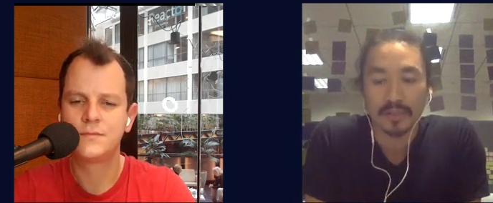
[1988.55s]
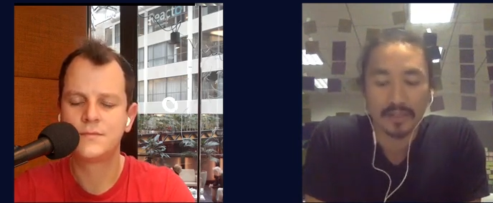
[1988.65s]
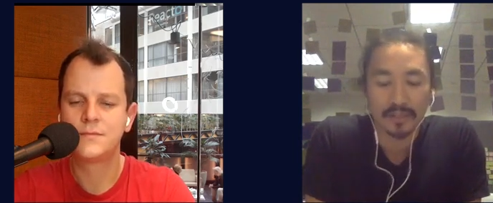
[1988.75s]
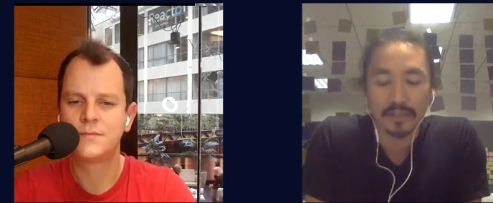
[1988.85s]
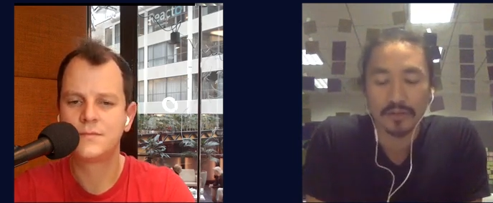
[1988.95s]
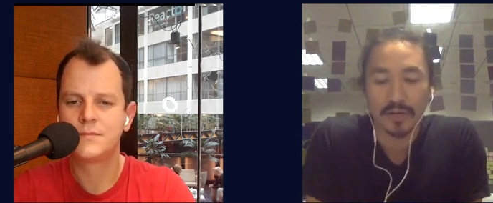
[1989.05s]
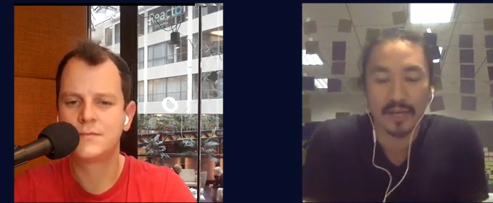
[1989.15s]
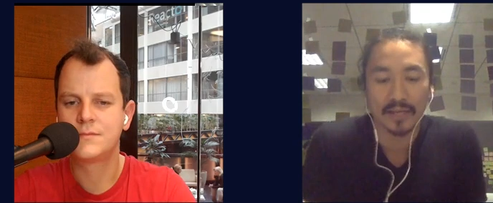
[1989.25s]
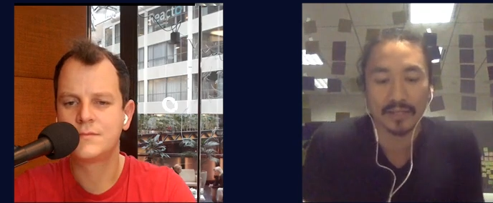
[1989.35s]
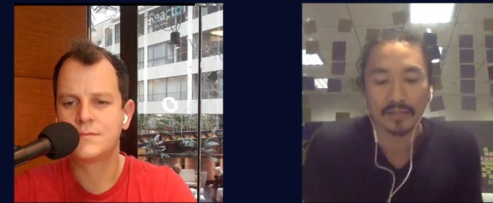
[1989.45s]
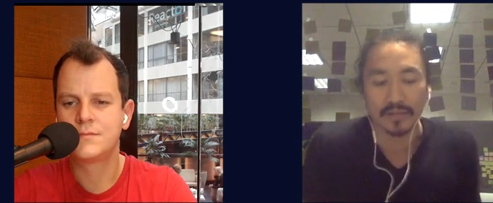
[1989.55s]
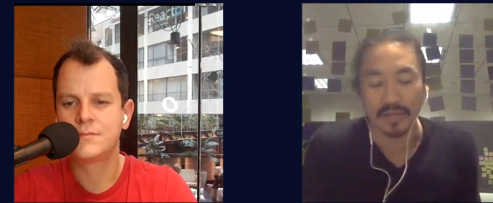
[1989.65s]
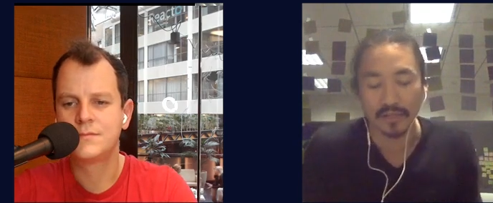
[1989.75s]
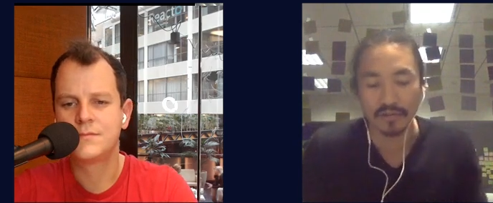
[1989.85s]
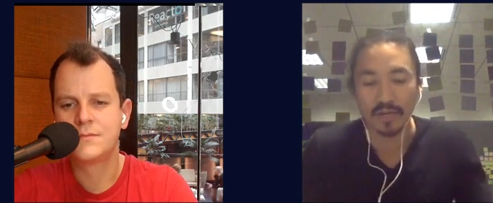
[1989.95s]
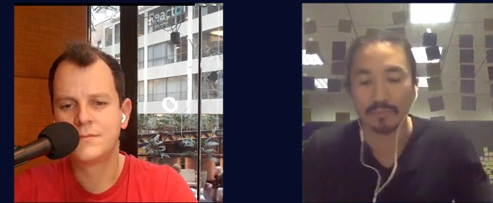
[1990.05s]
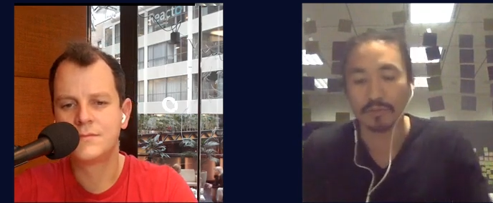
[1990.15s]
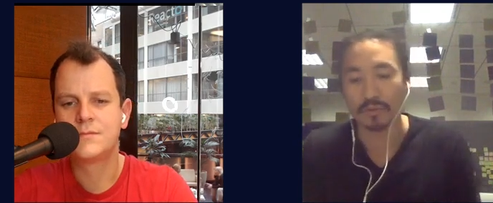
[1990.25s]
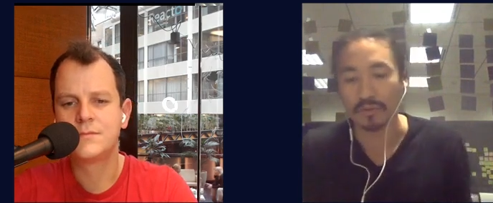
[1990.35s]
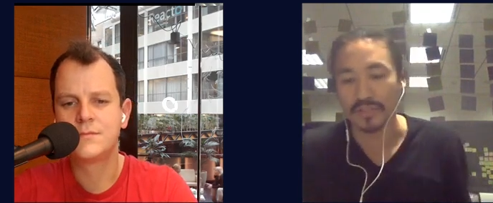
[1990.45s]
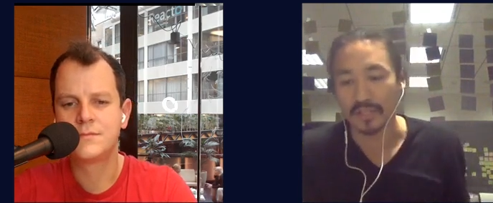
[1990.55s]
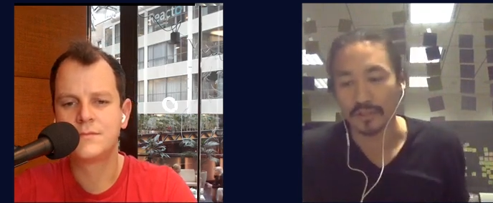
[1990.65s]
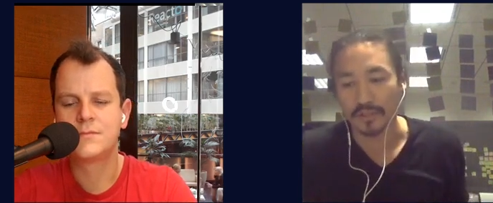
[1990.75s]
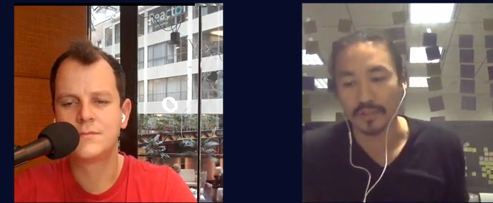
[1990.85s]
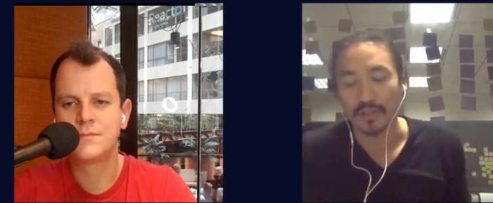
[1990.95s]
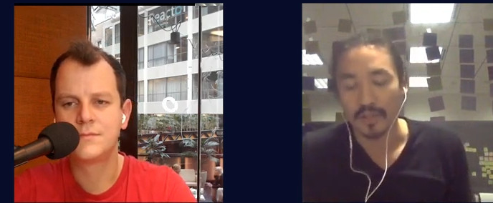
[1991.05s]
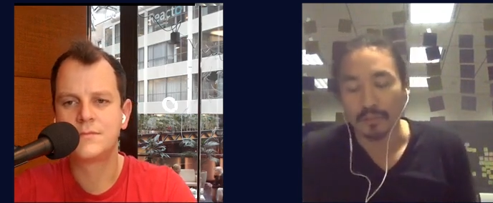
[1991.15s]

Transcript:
Speaker 1: click and drag and drag and drop tools that you can